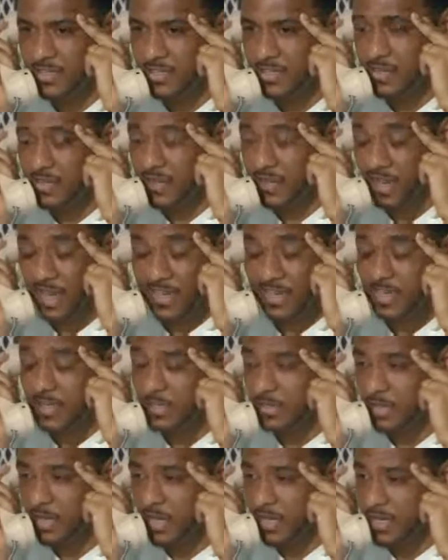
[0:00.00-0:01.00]
you know, I
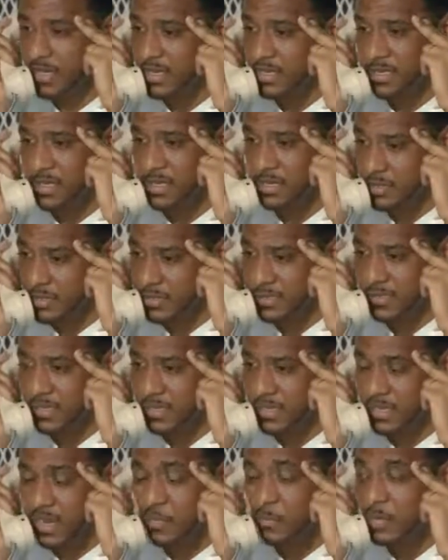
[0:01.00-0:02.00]
didn't kill your
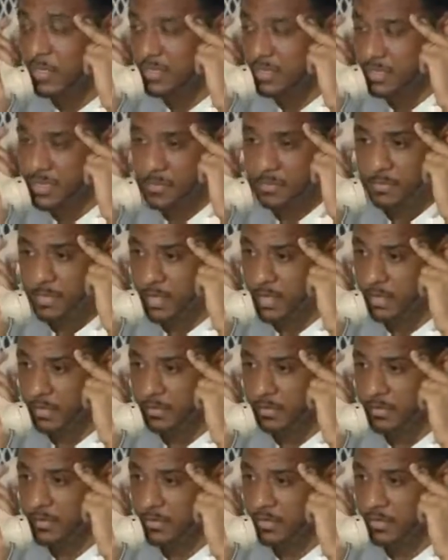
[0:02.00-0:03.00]
son. I wasn't up
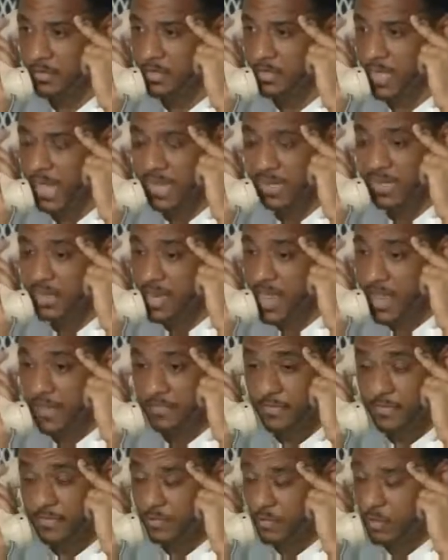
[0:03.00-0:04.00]
there. I didn't
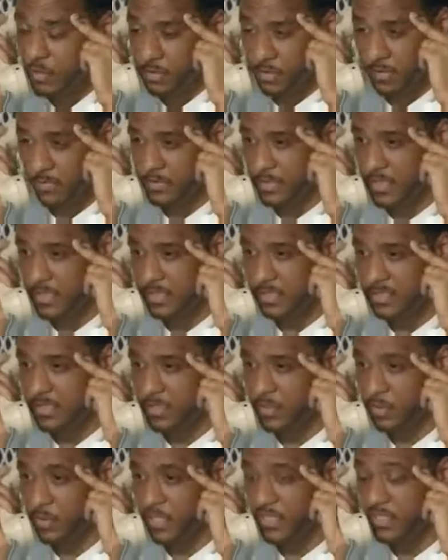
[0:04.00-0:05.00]
have control over that
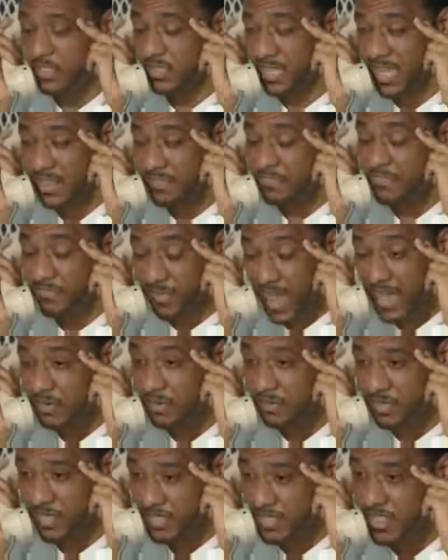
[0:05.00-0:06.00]
situation. That
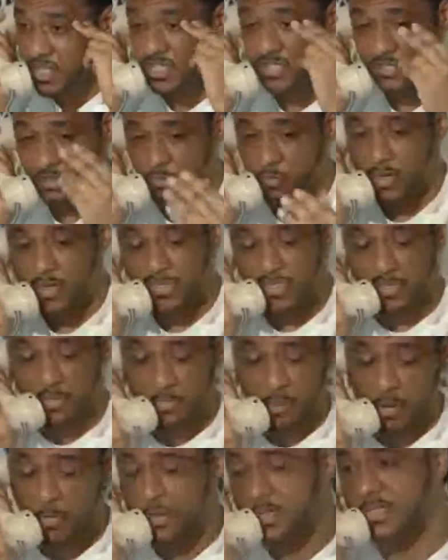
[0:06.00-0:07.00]
final decision rests
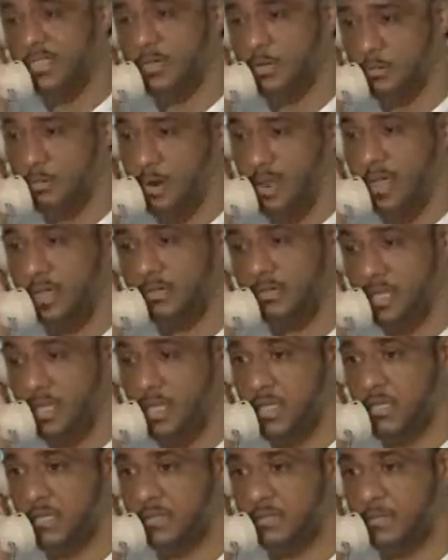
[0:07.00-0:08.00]
in Mauricio Brown's
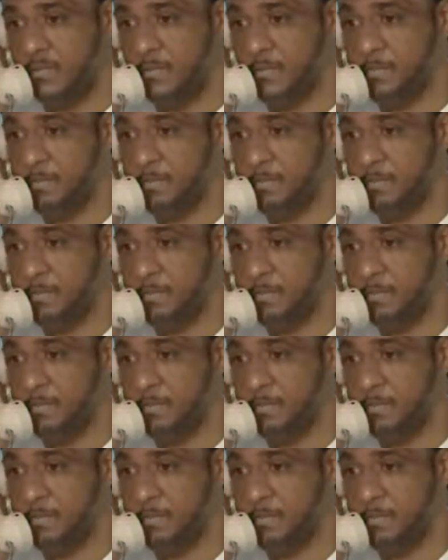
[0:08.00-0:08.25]
hands.